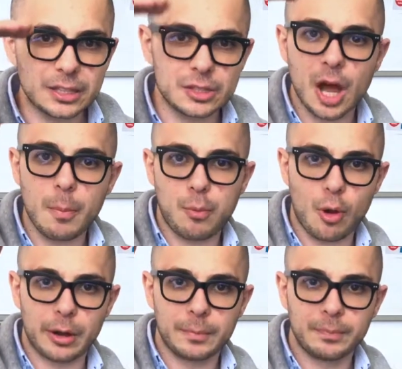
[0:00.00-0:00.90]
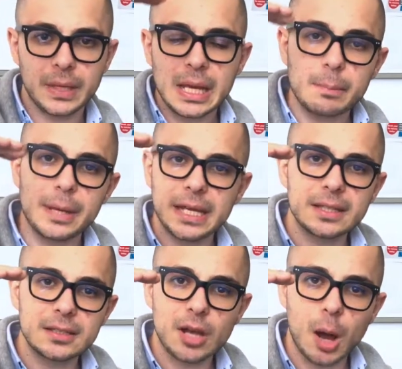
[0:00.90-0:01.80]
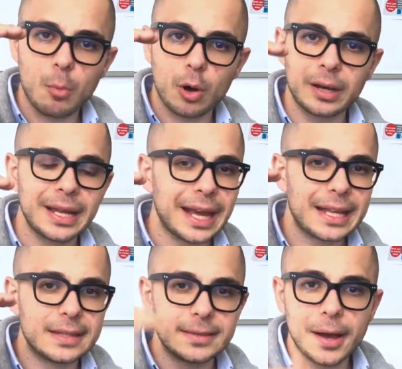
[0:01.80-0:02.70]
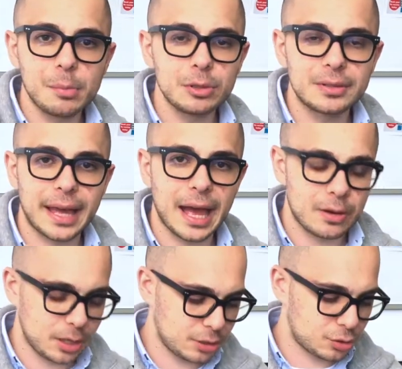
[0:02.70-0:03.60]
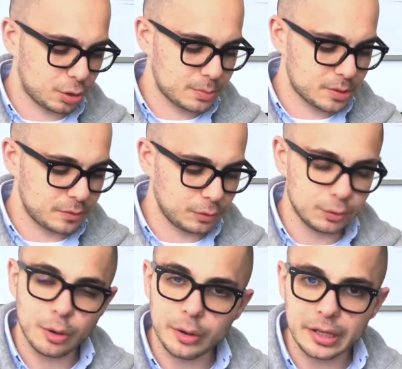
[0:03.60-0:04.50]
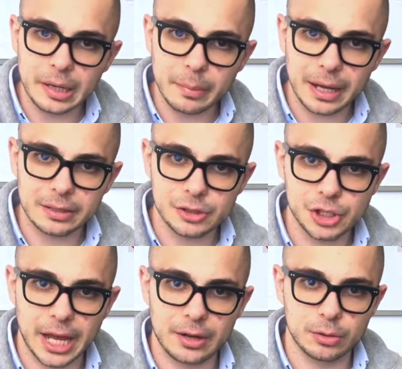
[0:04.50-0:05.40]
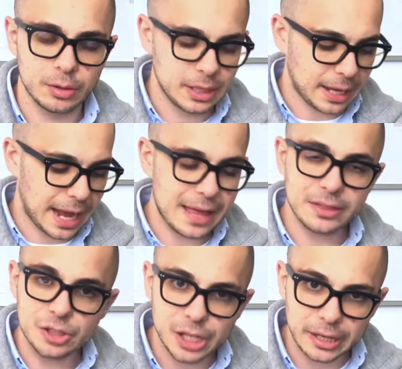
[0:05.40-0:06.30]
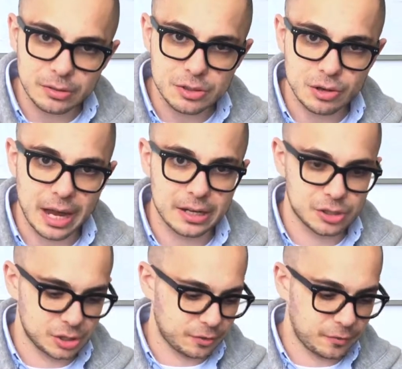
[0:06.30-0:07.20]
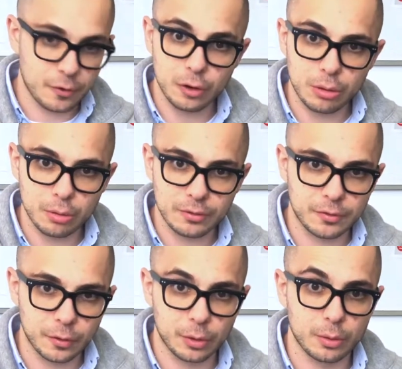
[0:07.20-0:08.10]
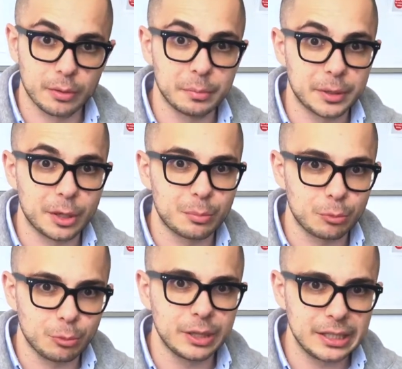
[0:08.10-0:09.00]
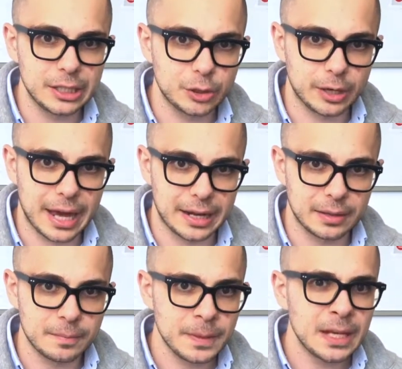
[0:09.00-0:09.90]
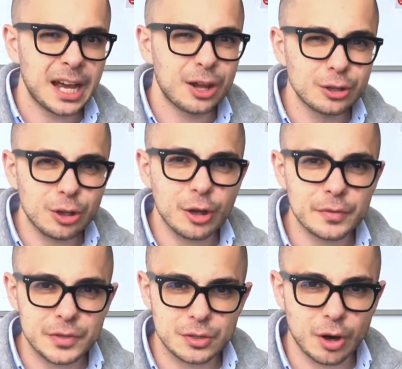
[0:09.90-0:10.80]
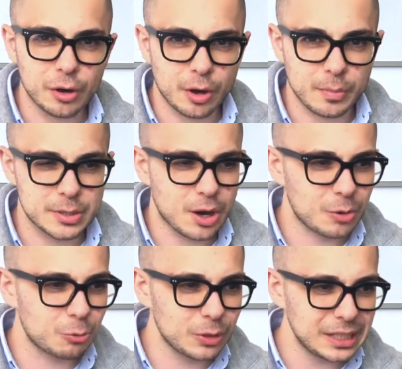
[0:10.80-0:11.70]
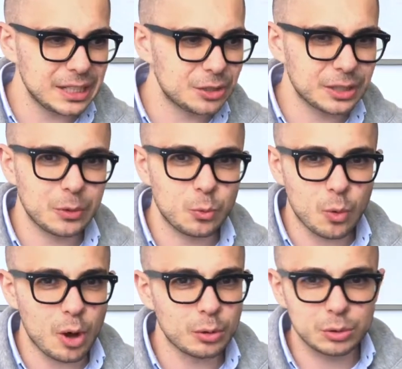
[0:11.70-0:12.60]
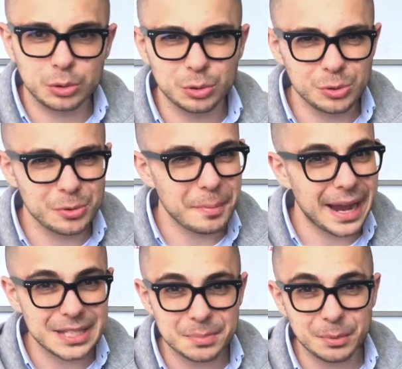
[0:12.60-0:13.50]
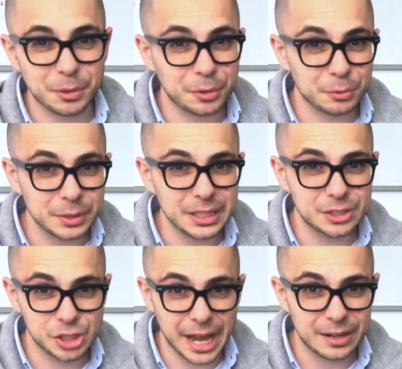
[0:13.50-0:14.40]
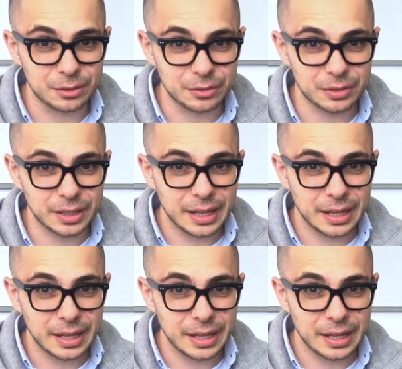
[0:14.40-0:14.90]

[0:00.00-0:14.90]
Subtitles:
the top one. Pick the top one and double down in terms of learning about the channel and the channel strategy further and further and become really good at it. A lot of startups are really good at 1 or 2 or maximum 3 channels.